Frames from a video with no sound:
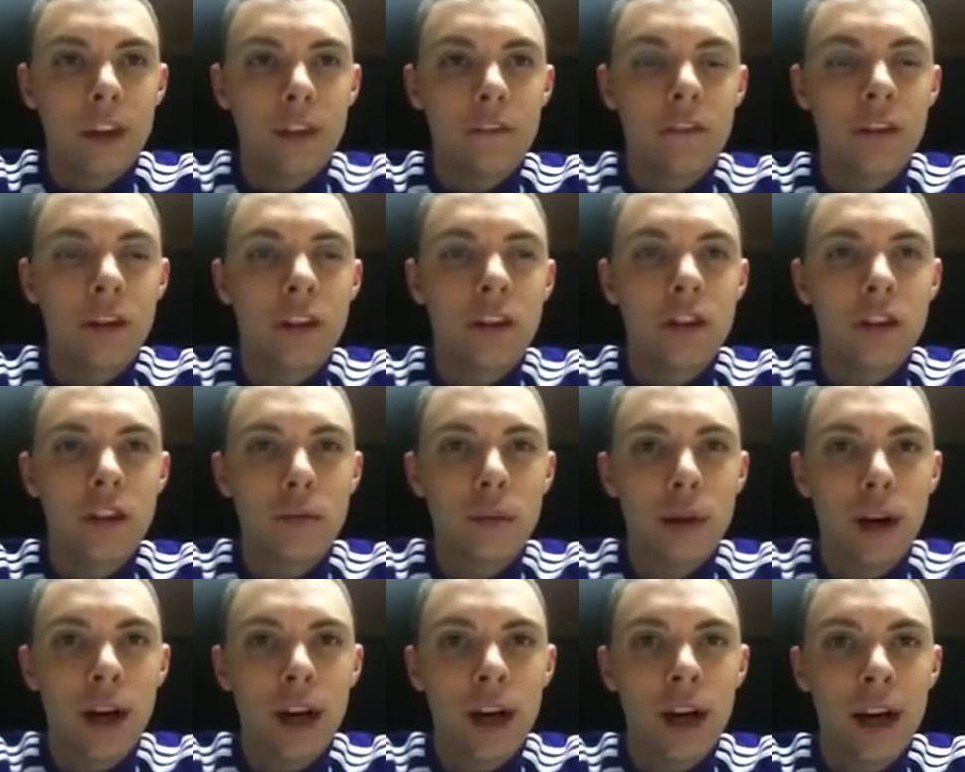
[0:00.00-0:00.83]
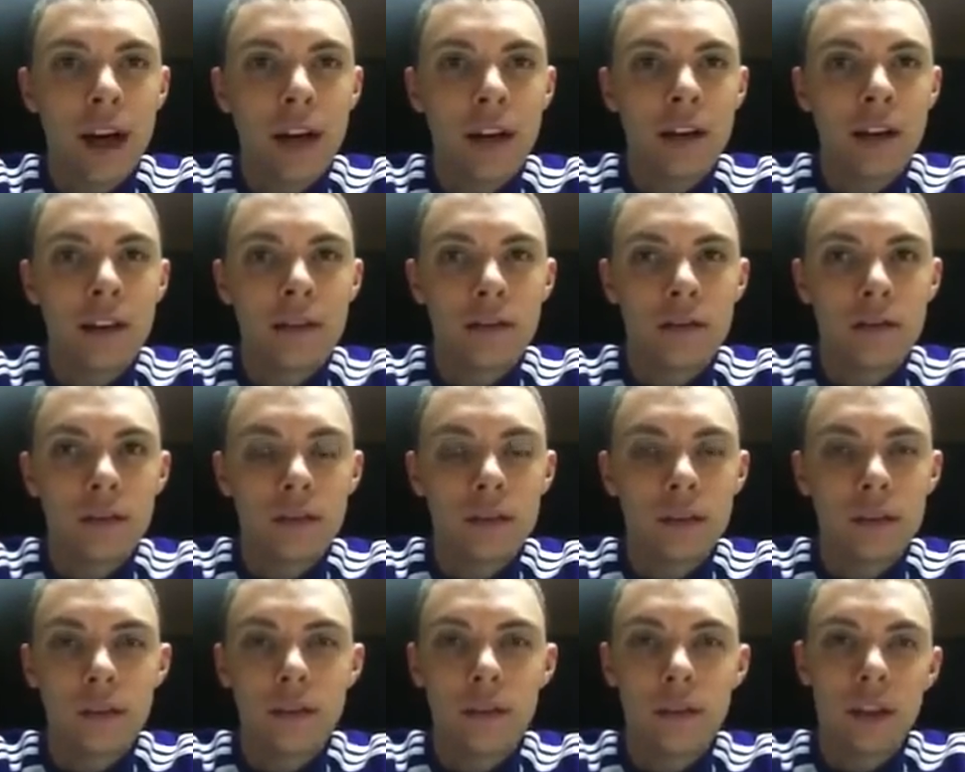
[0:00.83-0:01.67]
first dream I had,
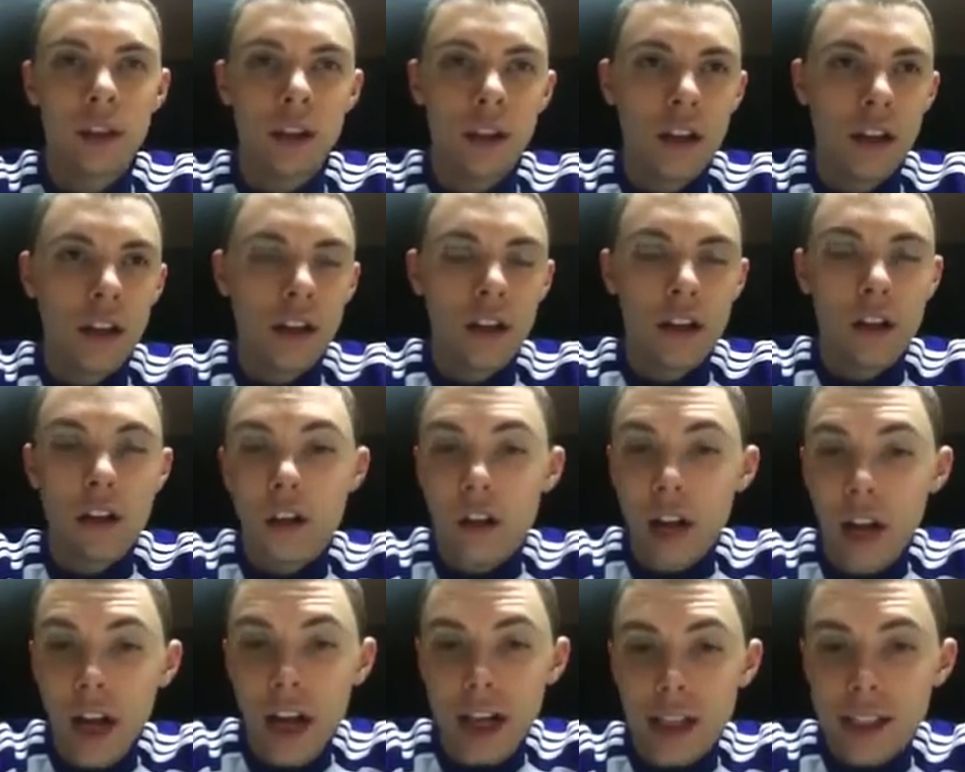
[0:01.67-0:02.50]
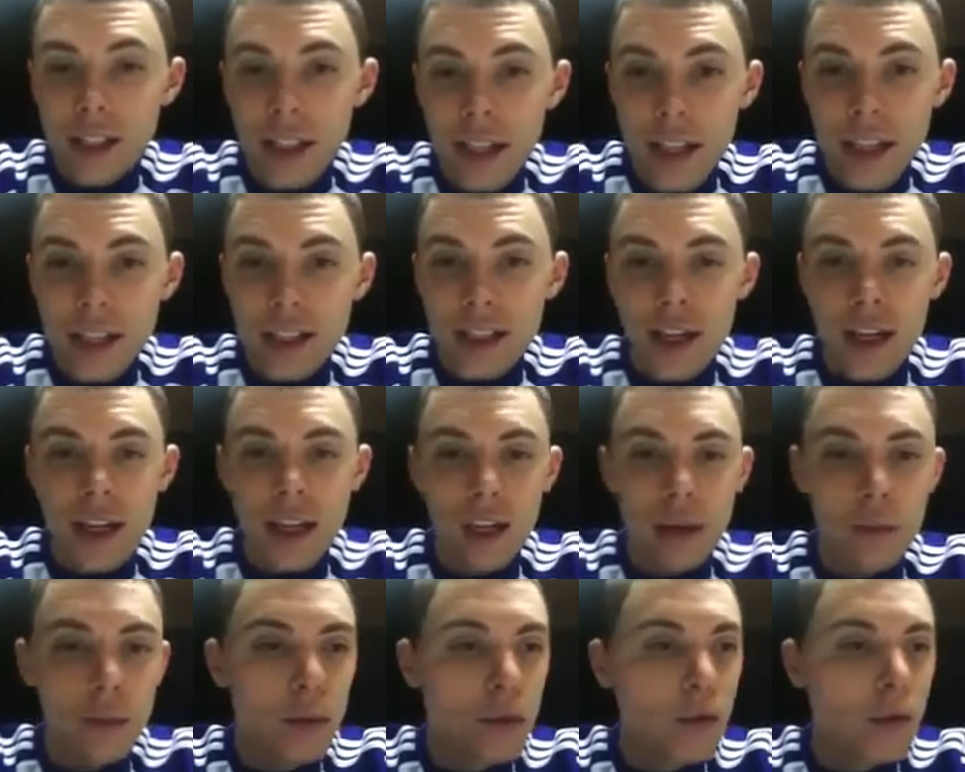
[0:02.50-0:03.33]
like I said, it's not
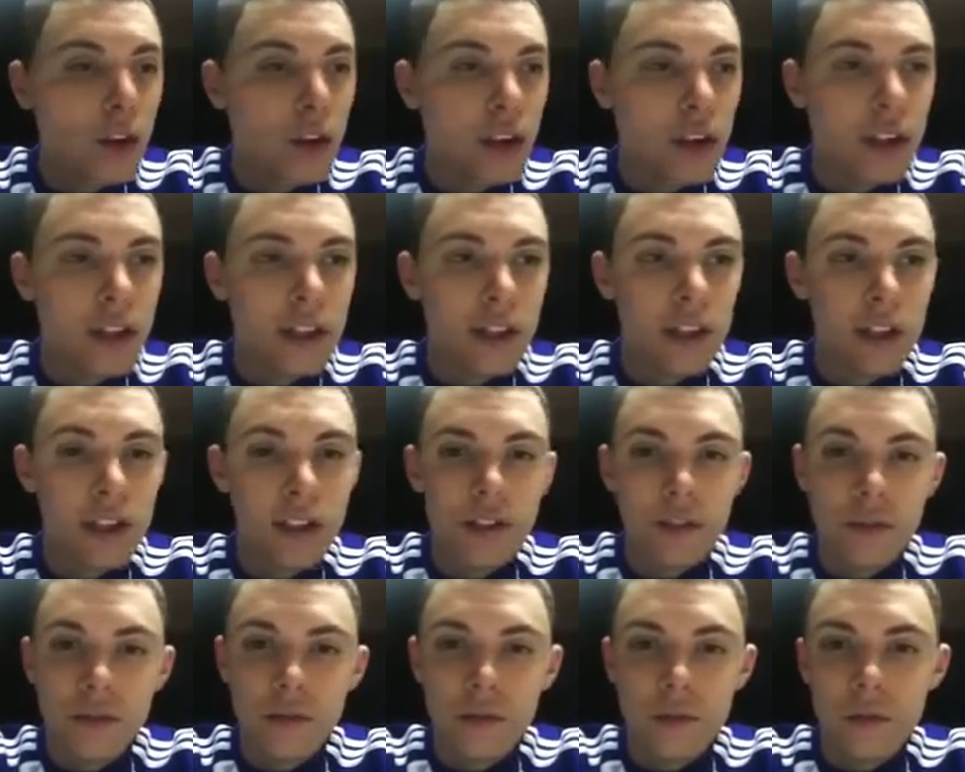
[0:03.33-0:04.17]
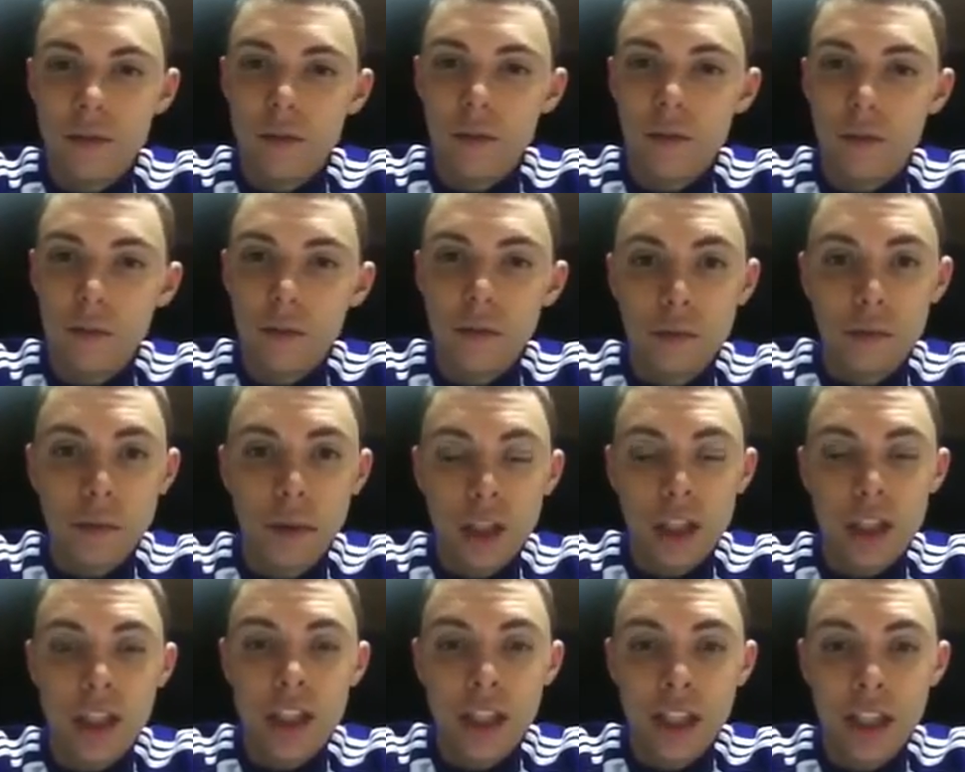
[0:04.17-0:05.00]
going to be really
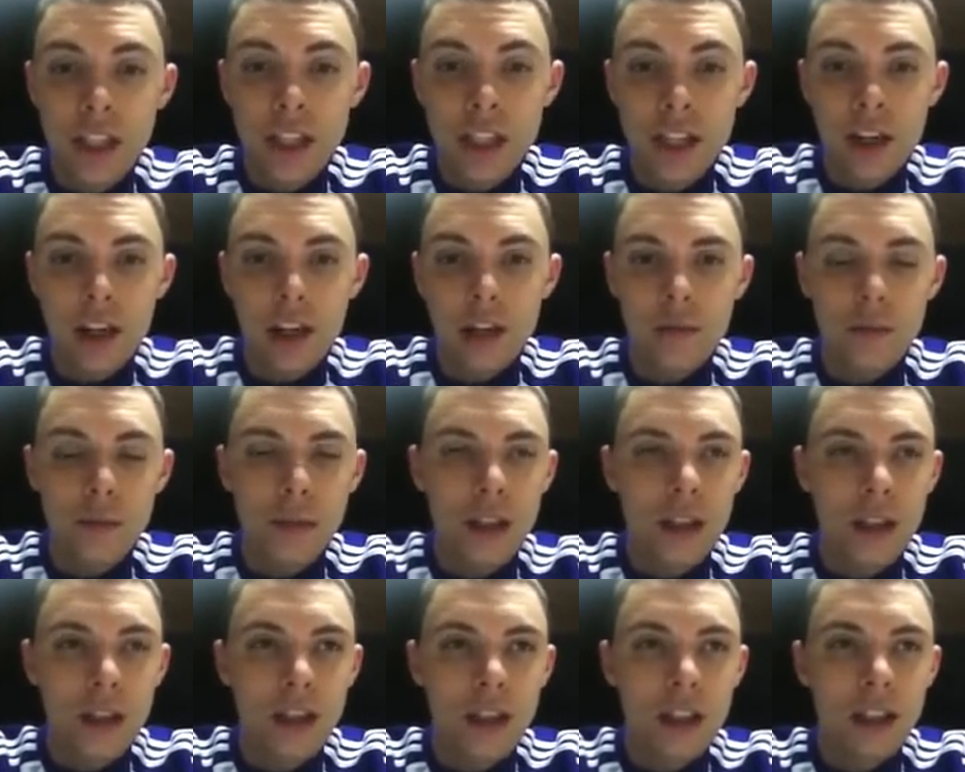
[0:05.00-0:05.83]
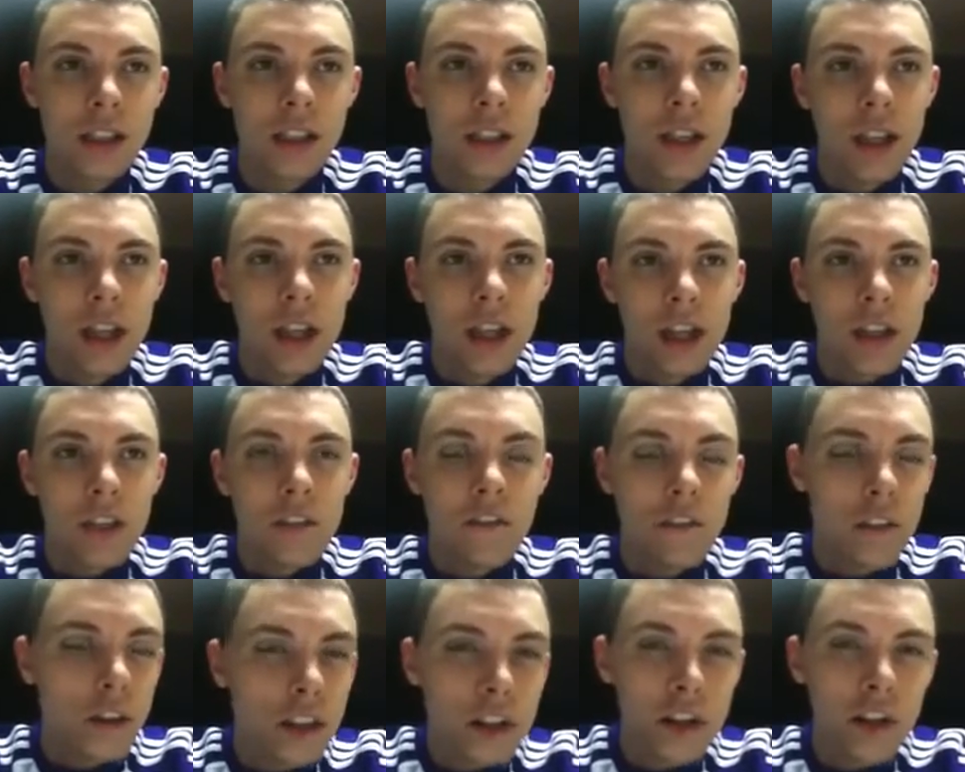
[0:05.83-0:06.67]
much details because the
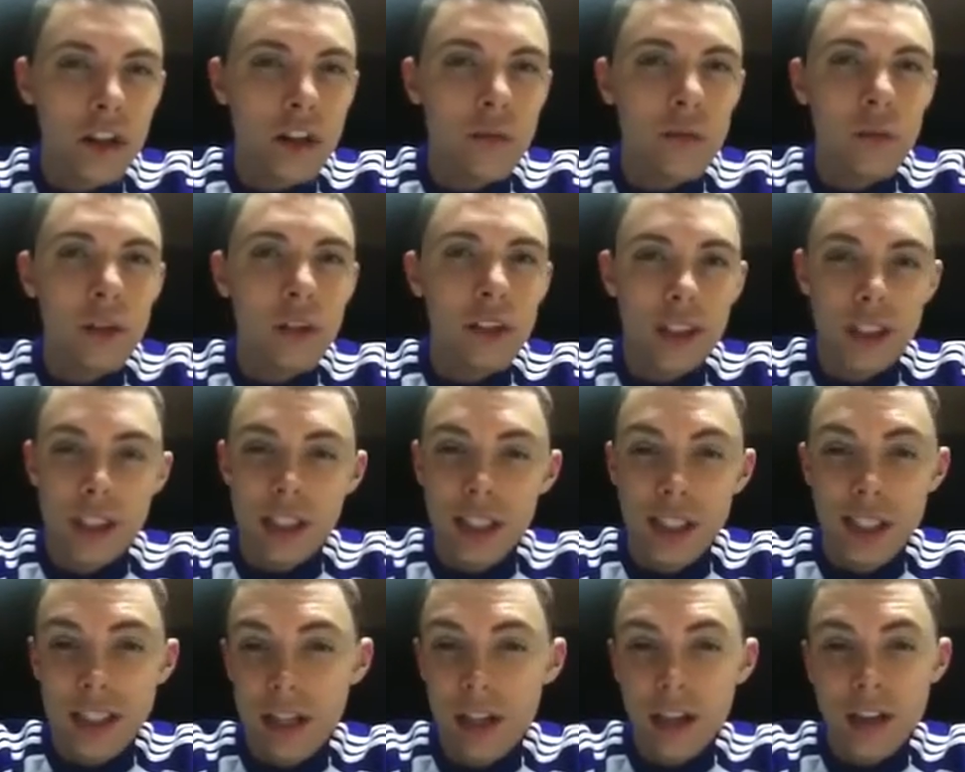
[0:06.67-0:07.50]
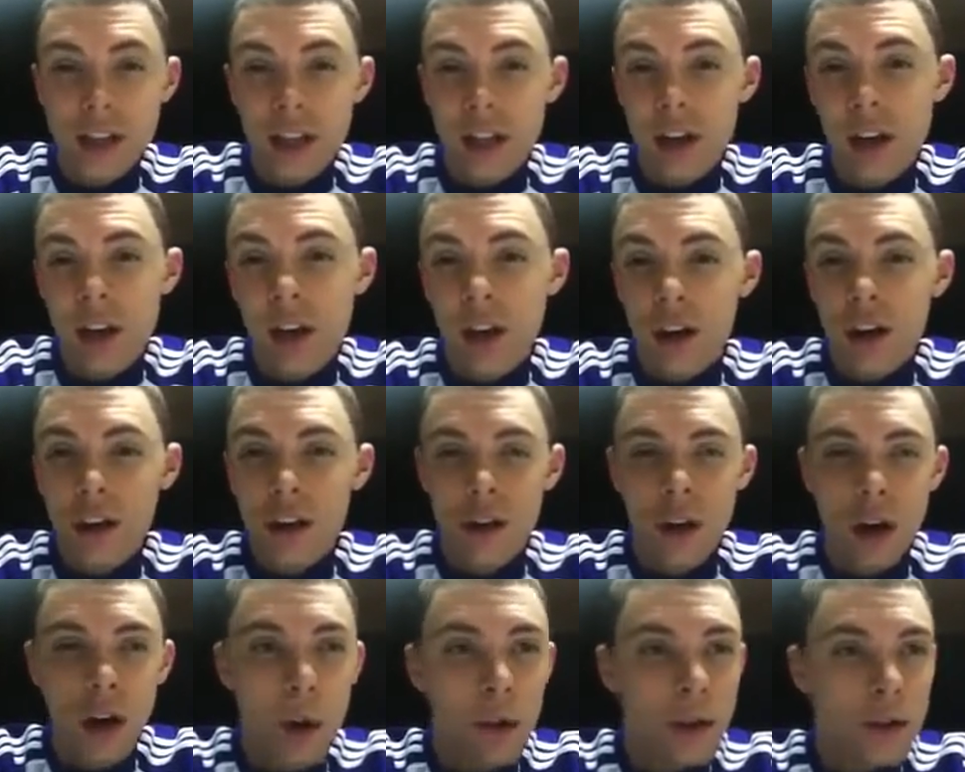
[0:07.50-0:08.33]
first dream wasn't details at all. It